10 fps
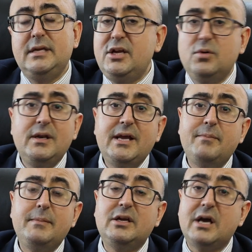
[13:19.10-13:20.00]
Equally,
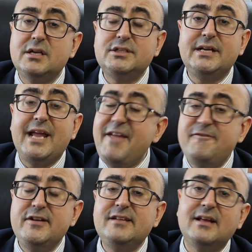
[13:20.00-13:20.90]
I'm encouraging
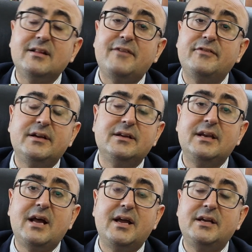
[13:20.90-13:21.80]
every South African
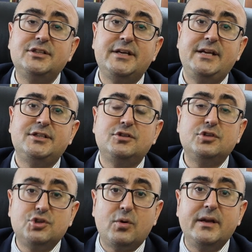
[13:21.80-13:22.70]
in higher education to
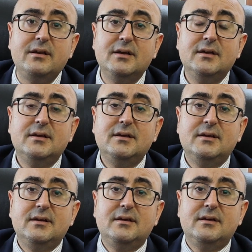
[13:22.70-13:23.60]
join
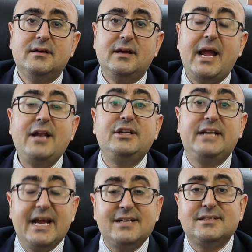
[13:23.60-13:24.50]
and
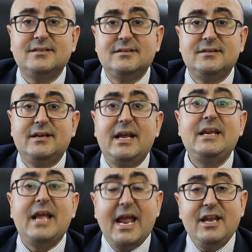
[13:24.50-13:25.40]
get
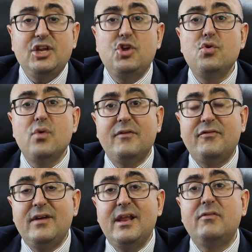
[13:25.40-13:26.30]
an
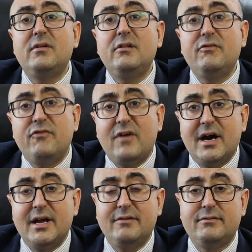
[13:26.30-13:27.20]
NQF level
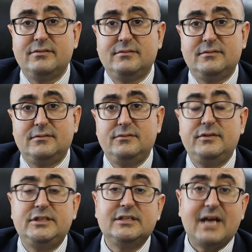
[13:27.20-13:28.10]
5,
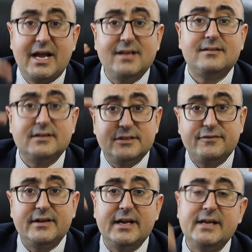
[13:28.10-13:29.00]
which is higher
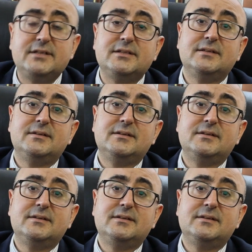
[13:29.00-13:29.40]
certificate,